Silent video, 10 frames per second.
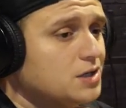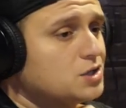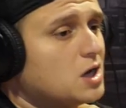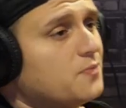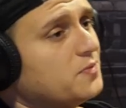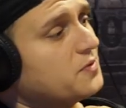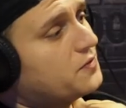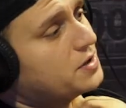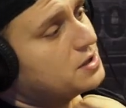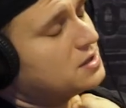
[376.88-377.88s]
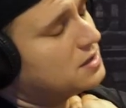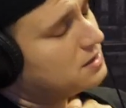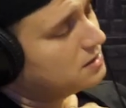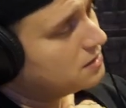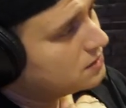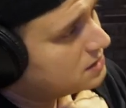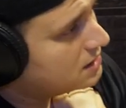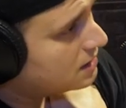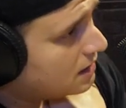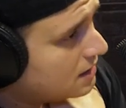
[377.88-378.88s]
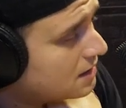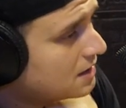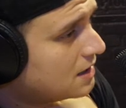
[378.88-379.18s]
sharp from the footage you see, and